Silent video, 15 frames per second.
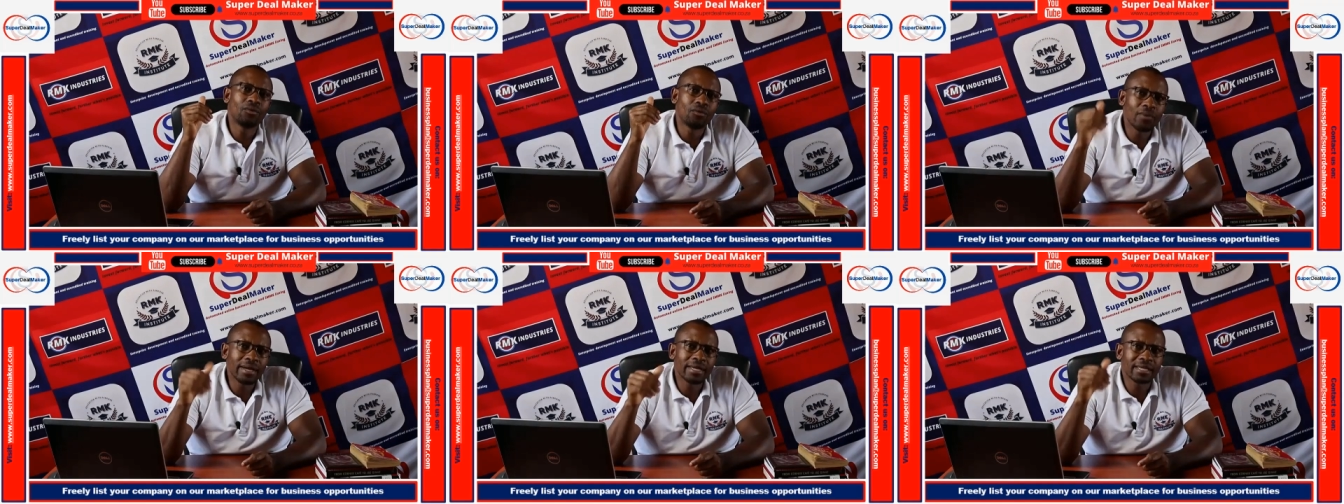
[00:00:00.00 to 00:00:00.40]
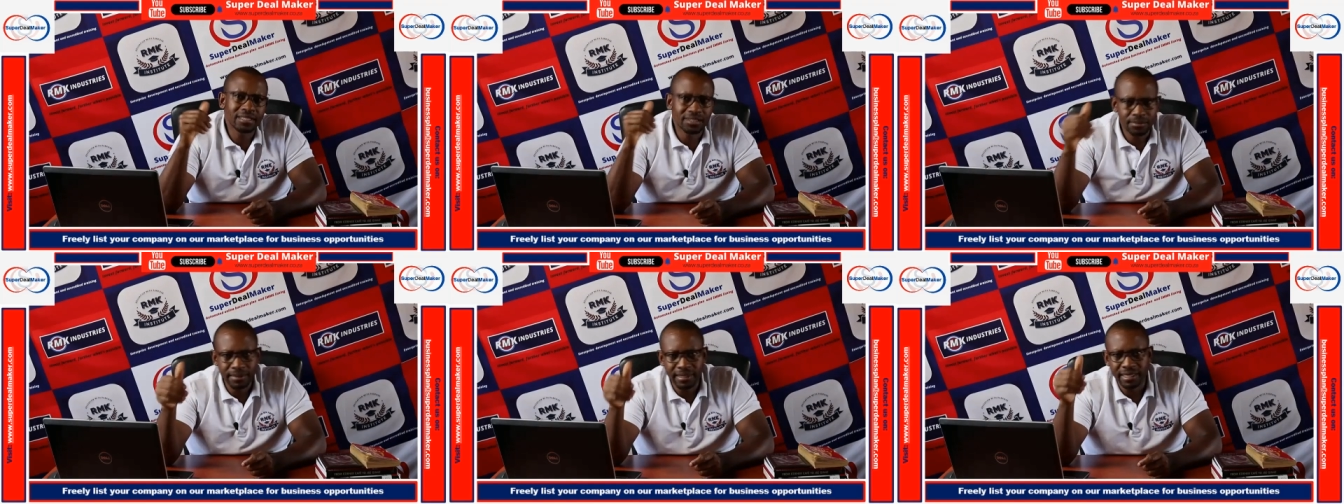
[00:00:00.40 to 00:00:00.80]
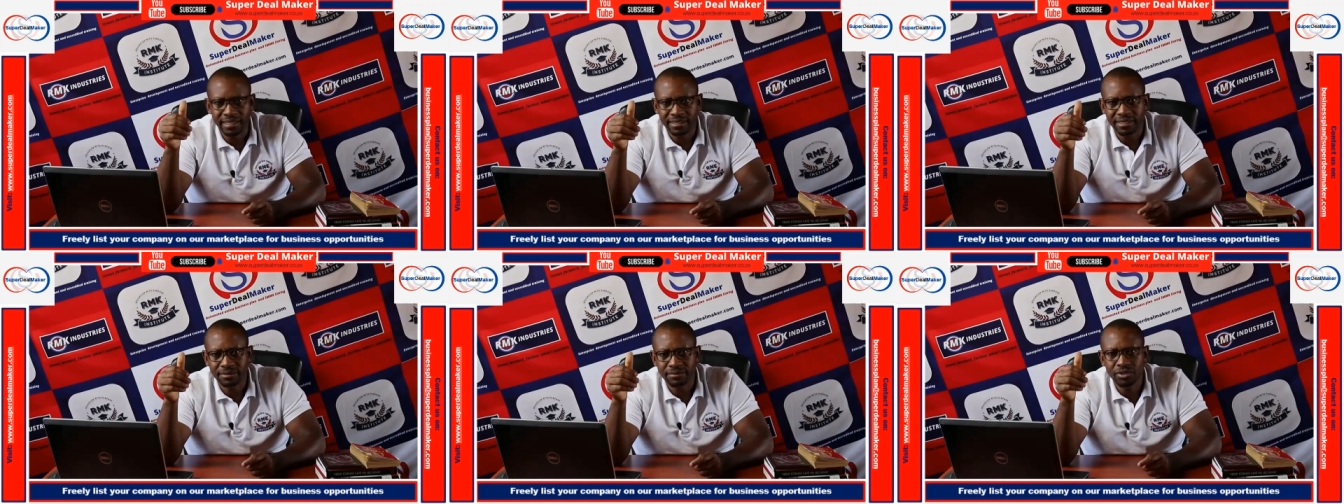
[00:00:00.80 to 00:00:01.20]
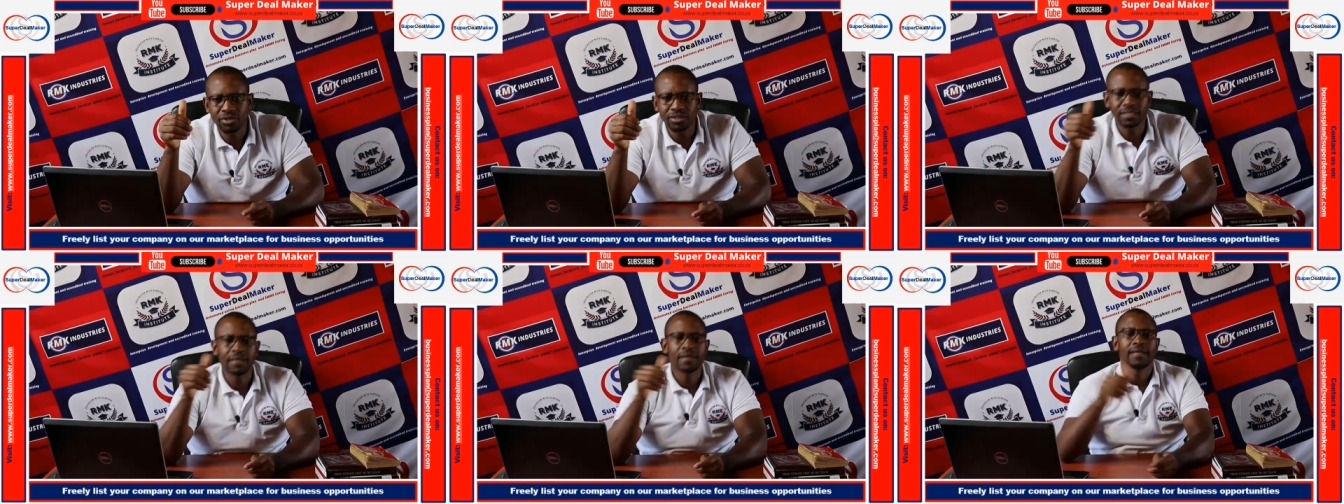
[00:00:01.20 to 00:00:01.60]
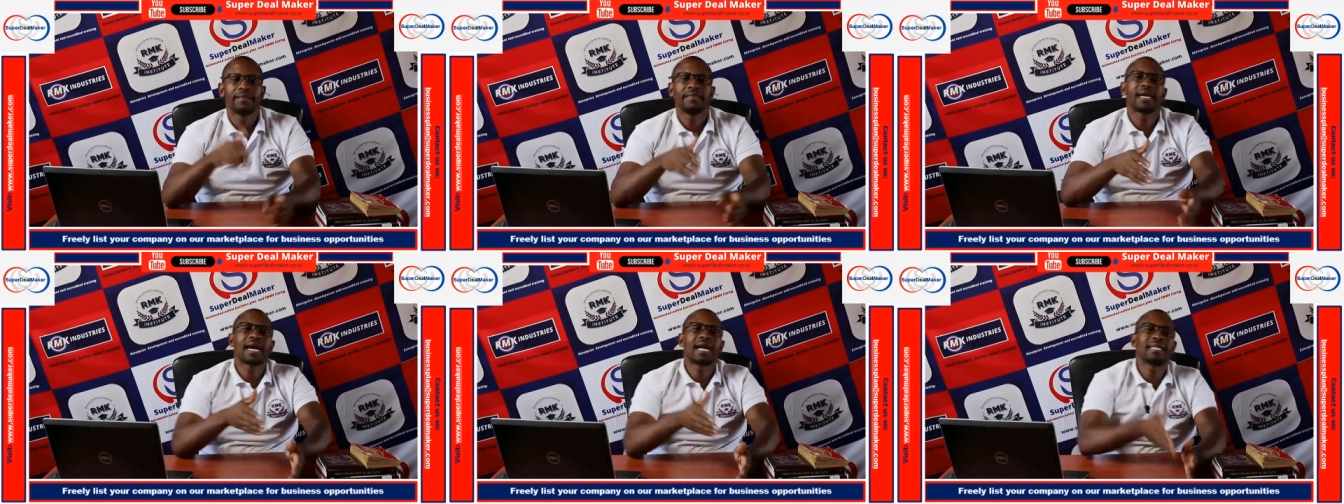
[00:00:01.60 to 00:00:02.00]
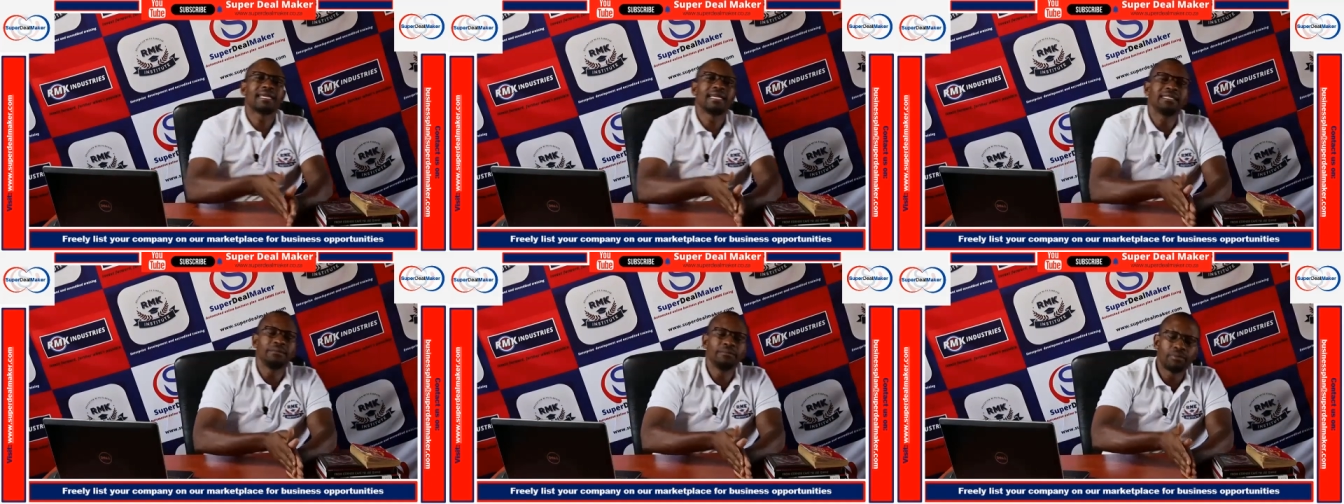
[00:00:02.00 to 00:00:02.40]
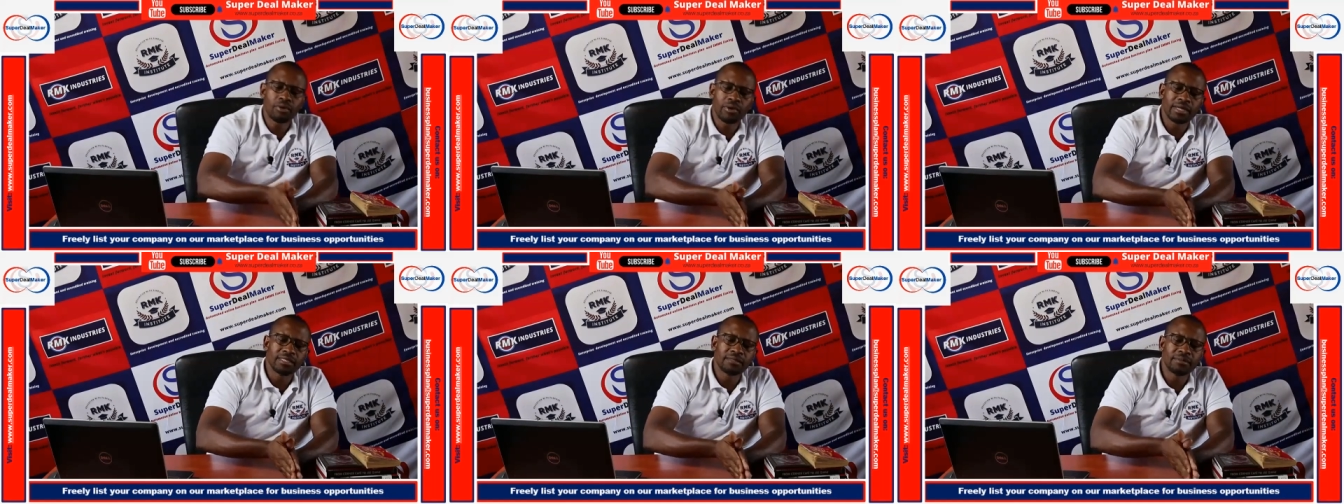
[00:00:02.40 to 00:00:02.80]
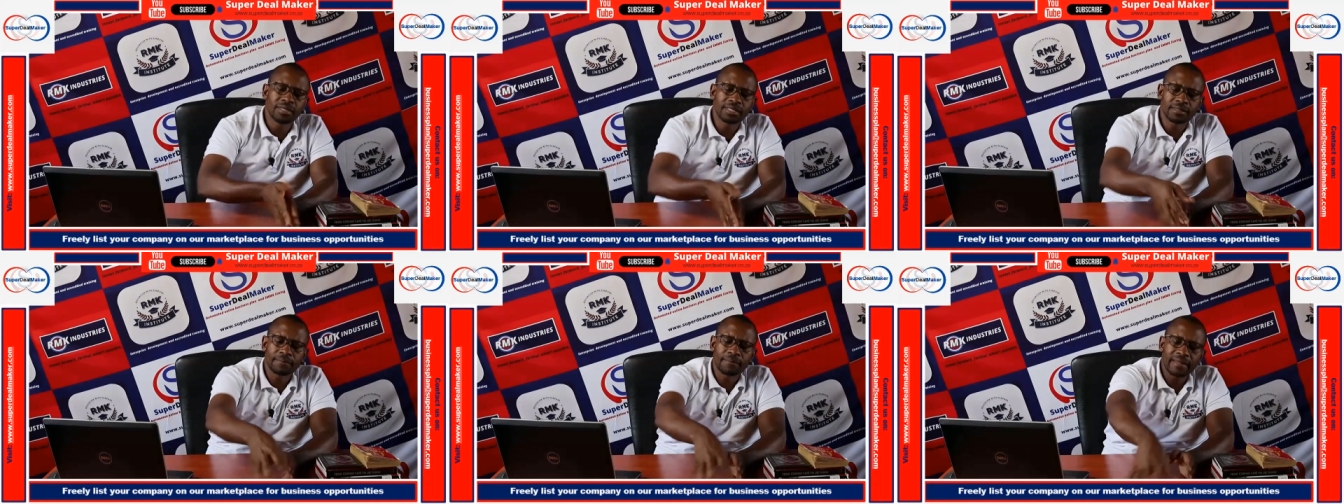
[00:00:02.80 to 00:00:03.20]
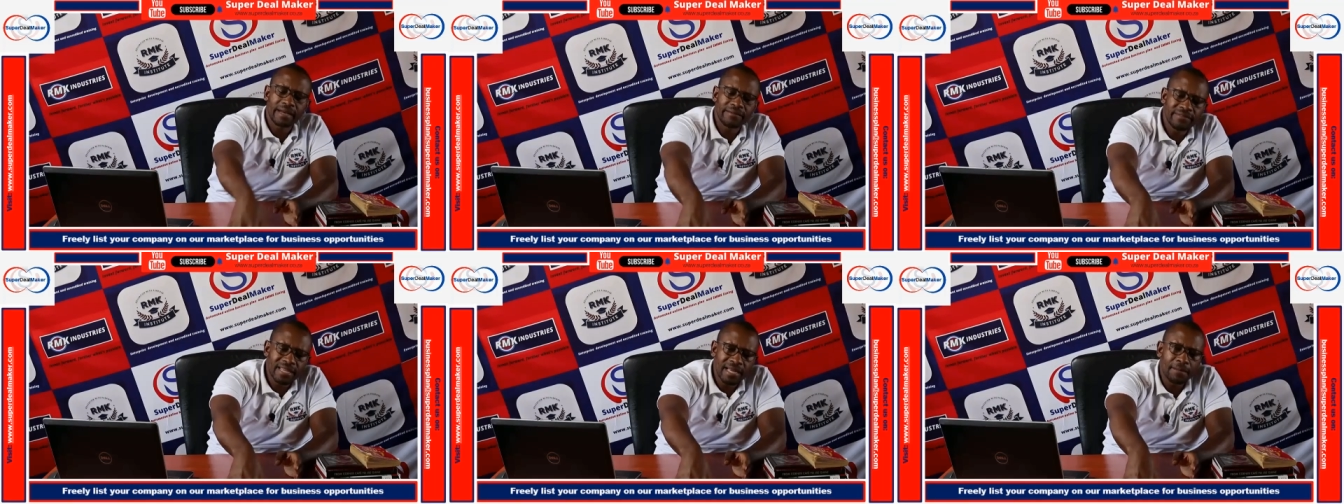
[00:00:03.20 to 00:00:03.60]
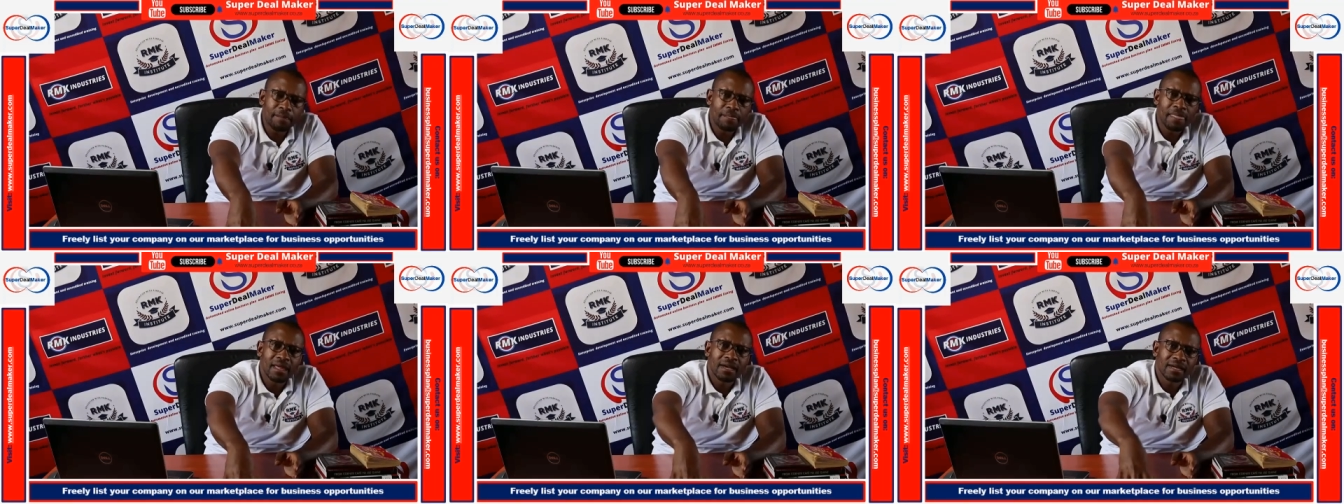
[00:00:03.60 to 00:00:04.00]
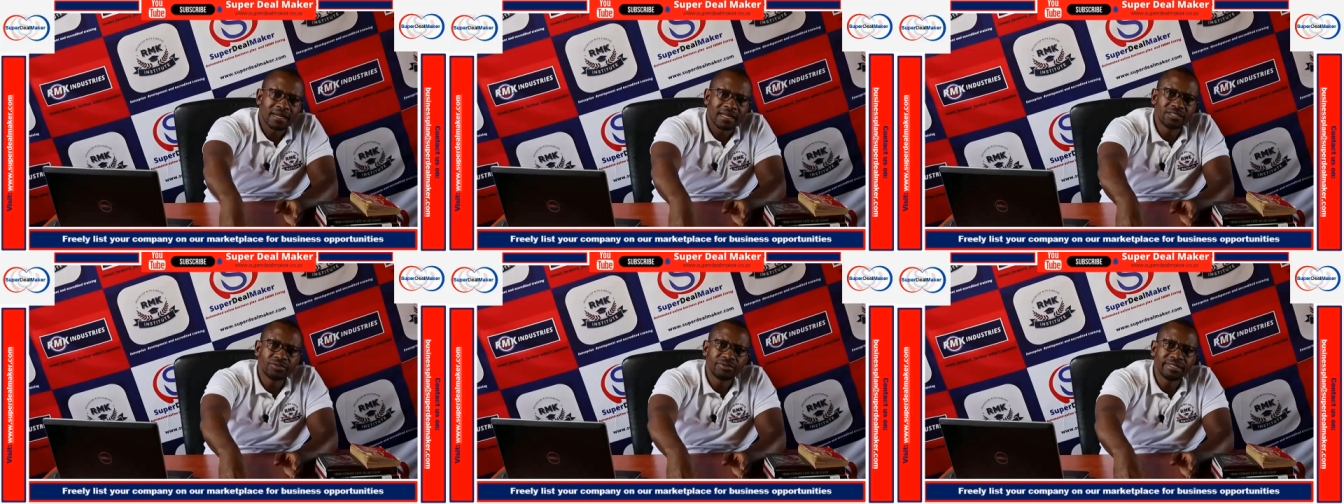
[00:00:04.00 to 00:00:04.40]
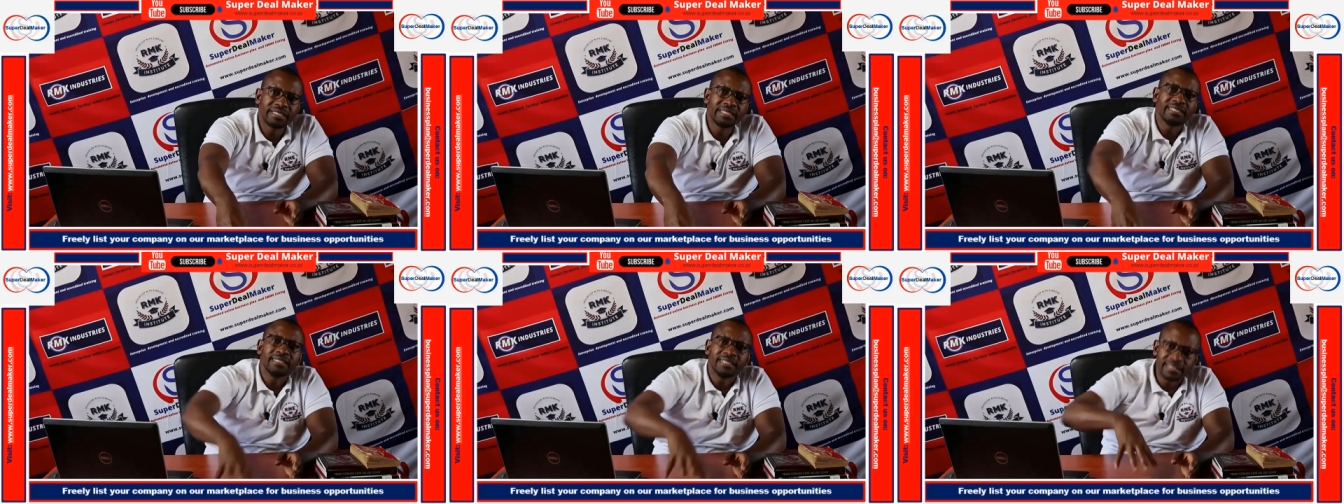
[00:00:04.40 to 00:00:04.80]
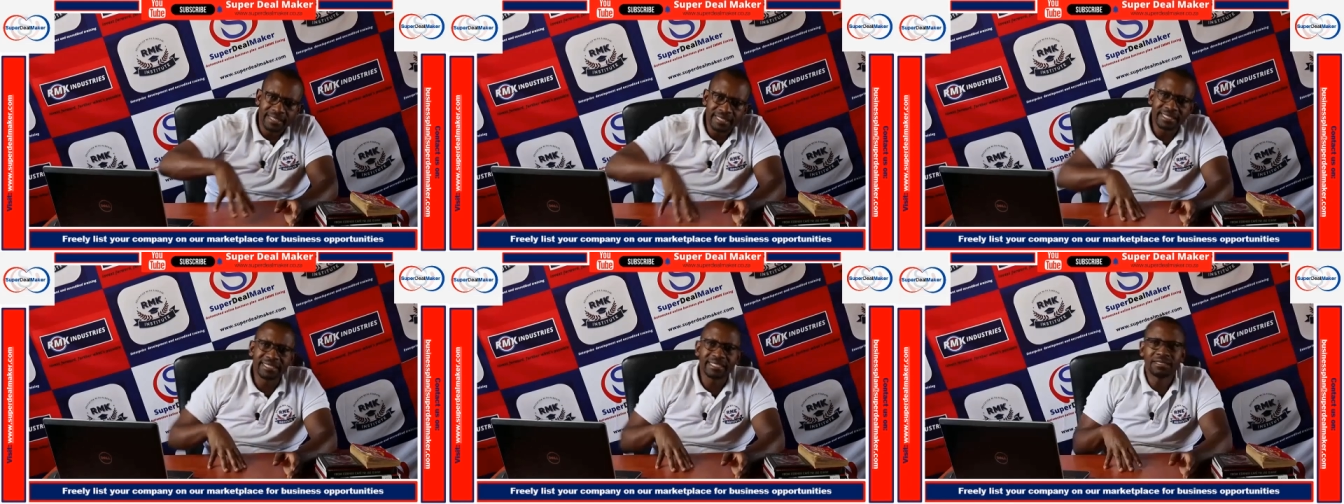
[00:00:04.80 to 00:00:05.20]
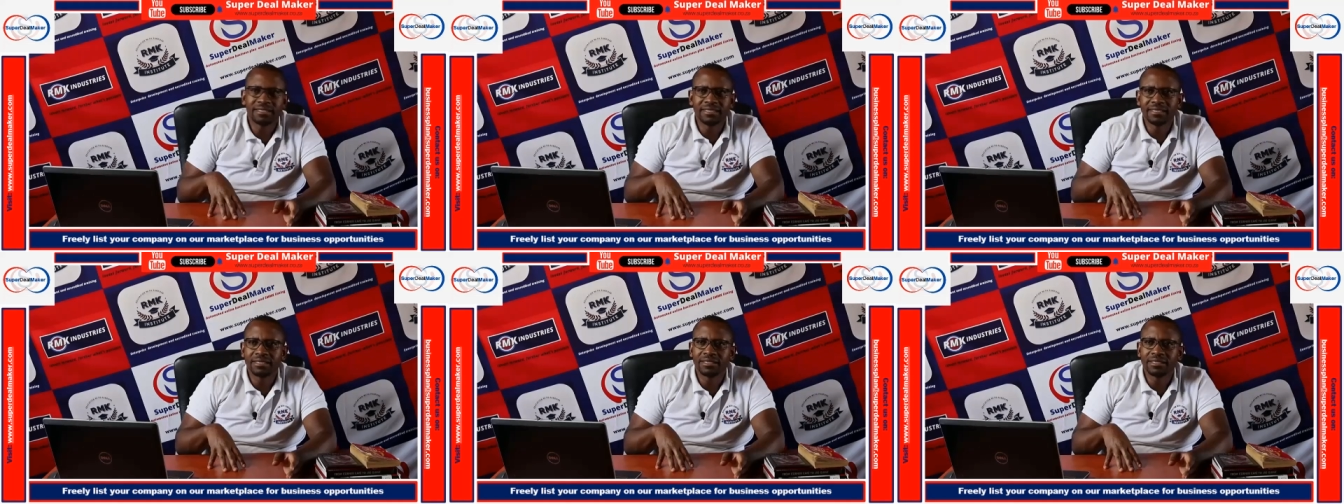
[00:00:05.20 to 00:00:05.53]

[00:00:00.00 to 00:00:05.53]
work experience because they can't get employed because after graduating they need